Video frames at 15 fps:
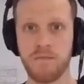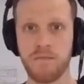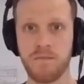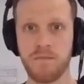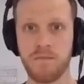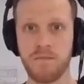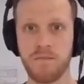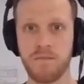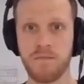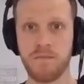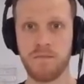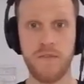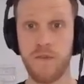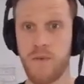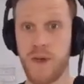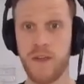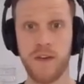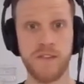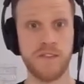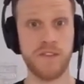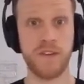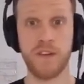No matter if it, whether
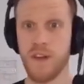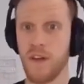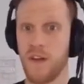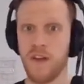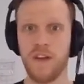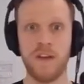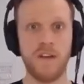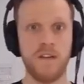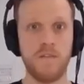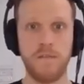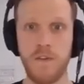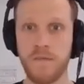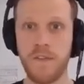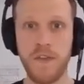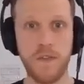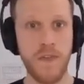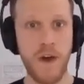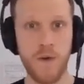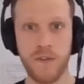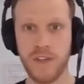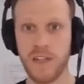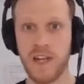it's a
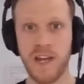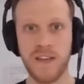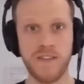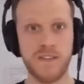50,000 lines of